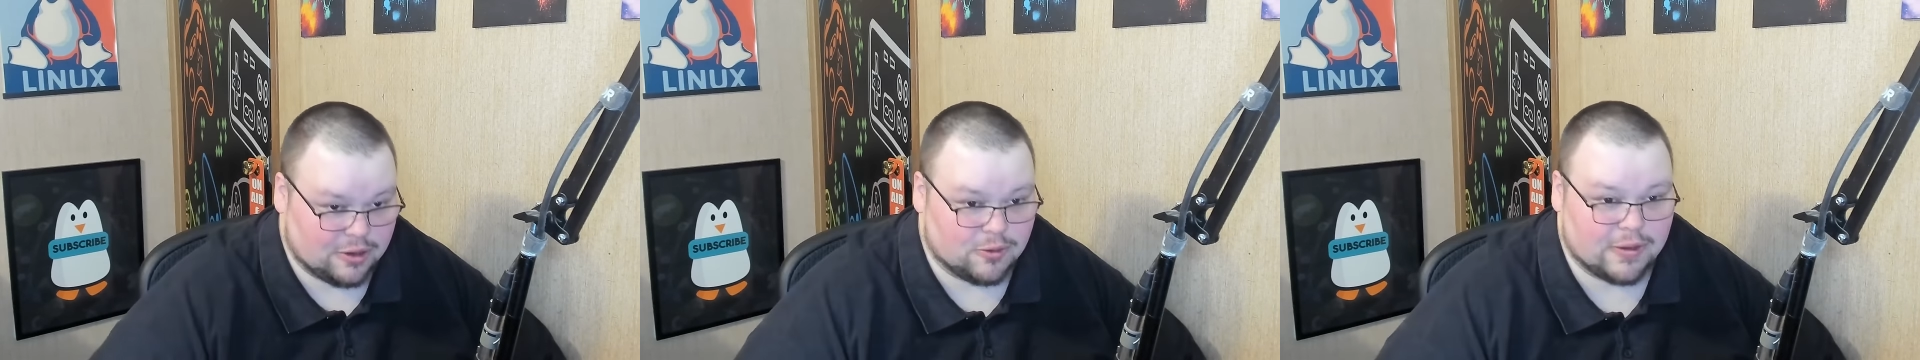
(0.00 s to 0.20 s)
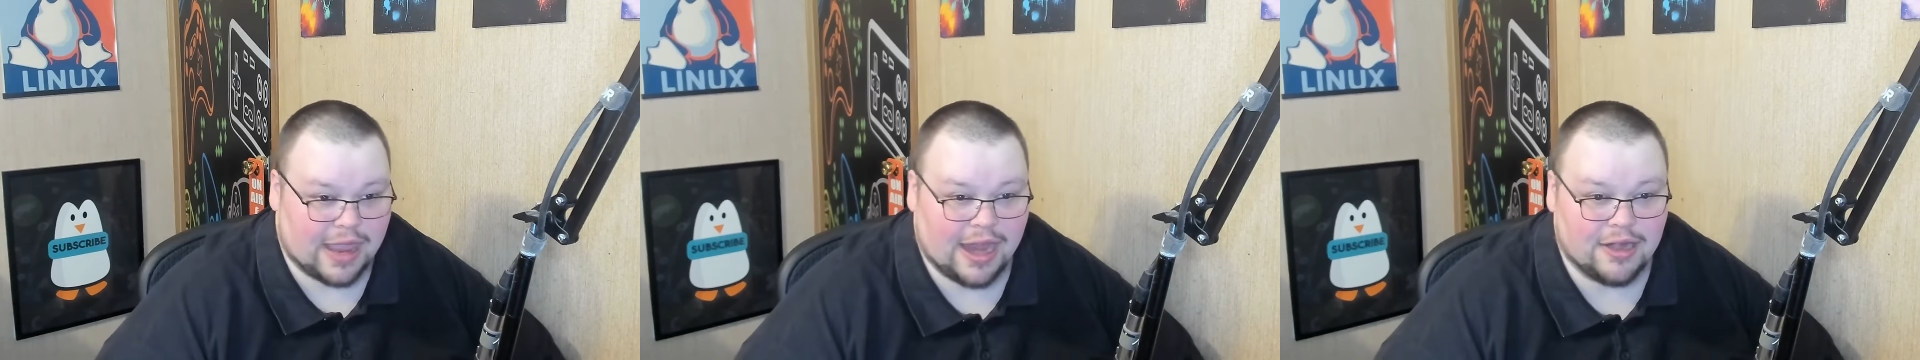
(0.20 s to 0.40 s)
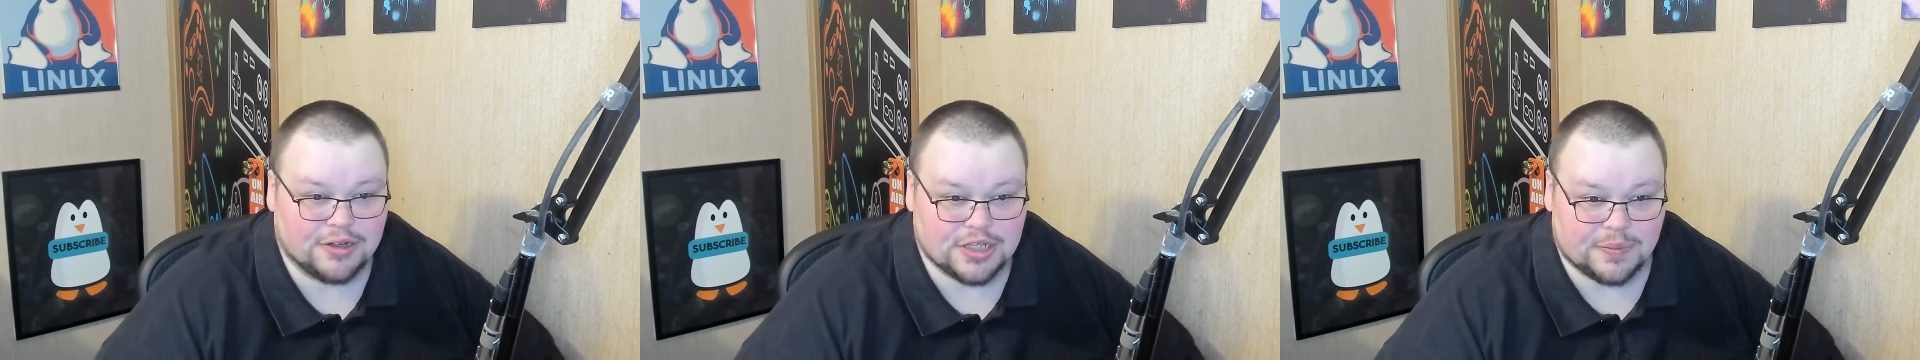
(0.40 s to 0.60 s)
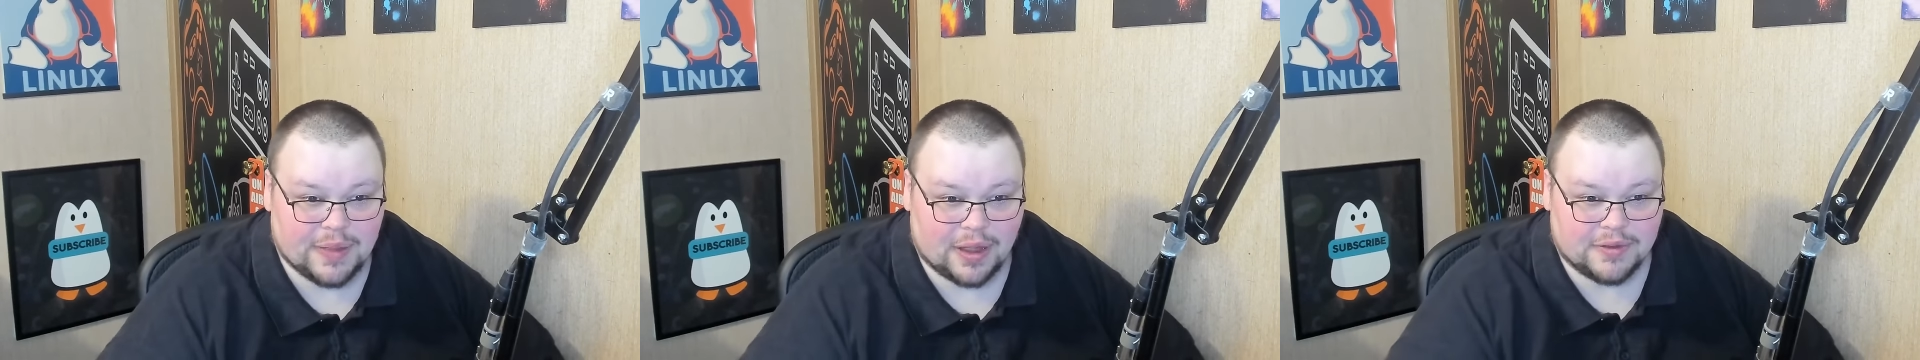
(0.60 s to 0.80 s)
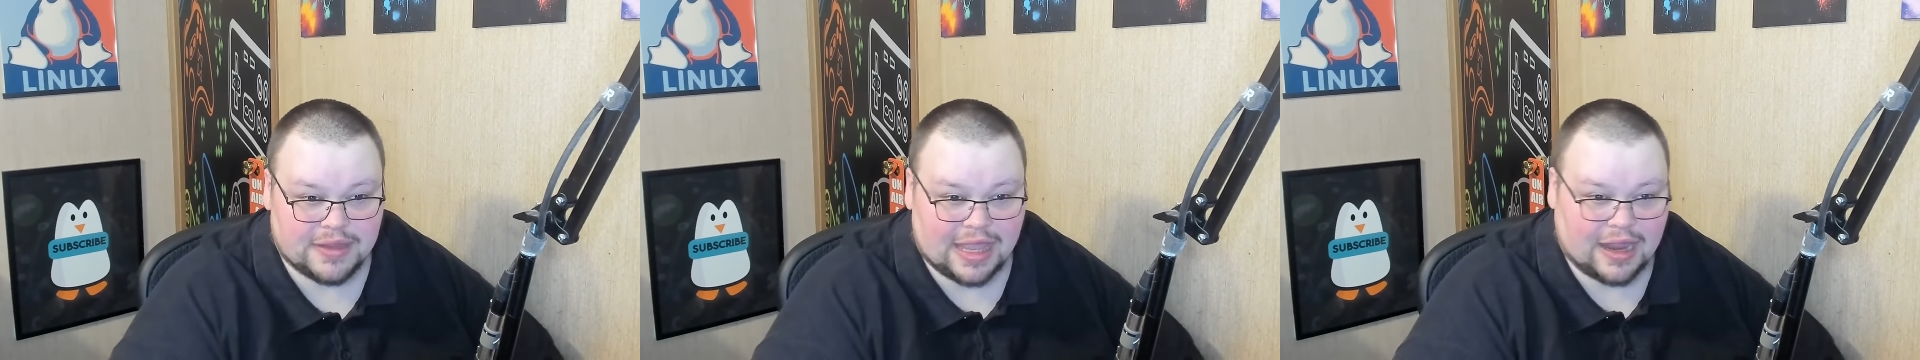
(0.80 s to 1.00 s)
who cares
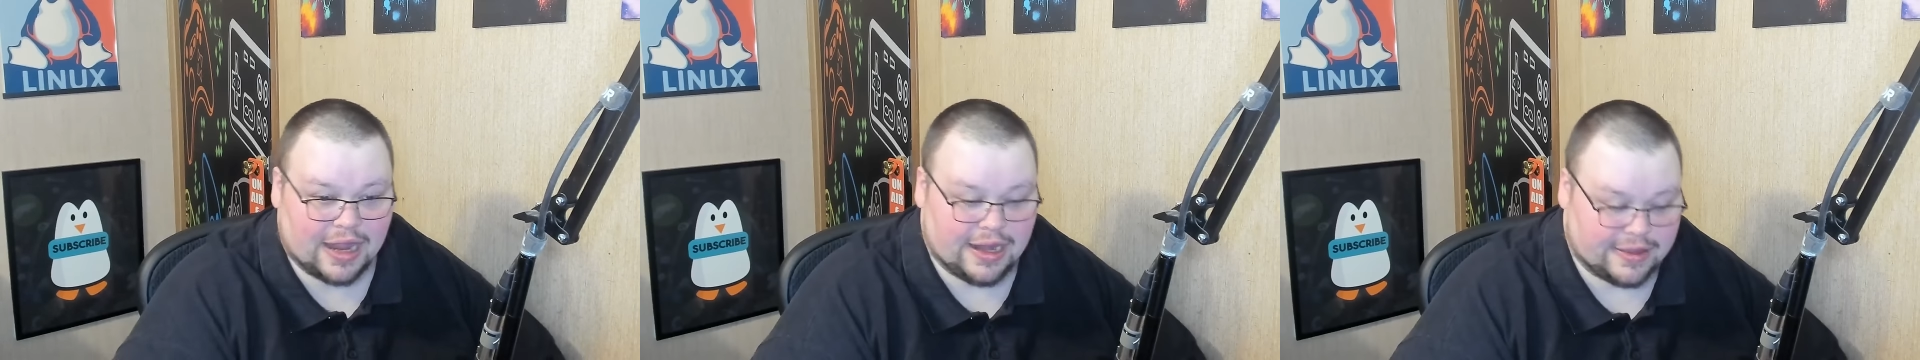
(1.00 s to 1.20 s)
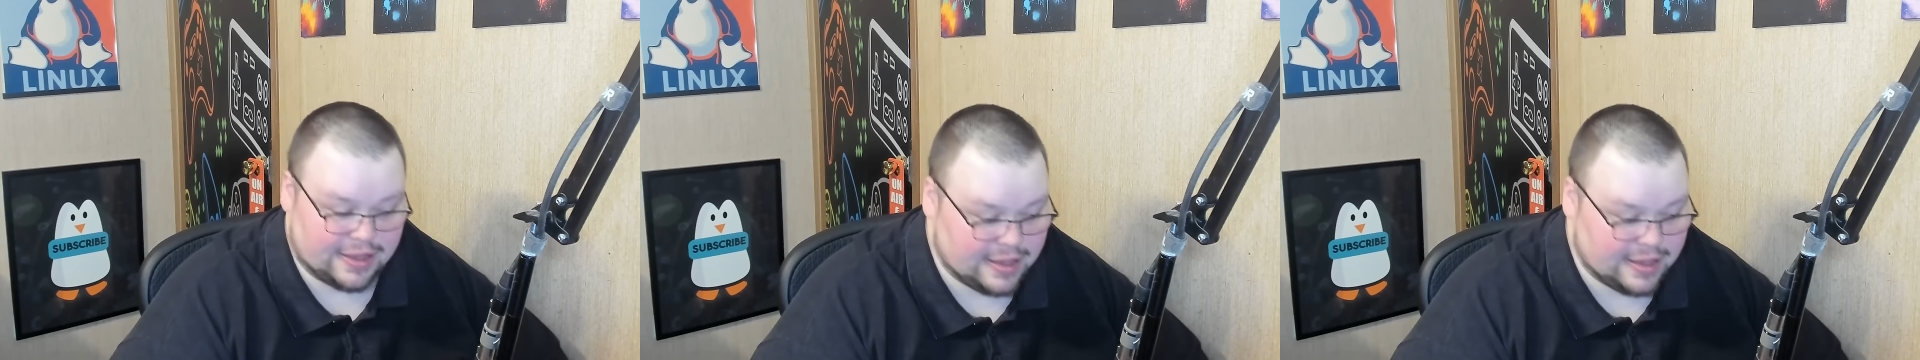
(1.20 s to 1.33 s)
about that kind of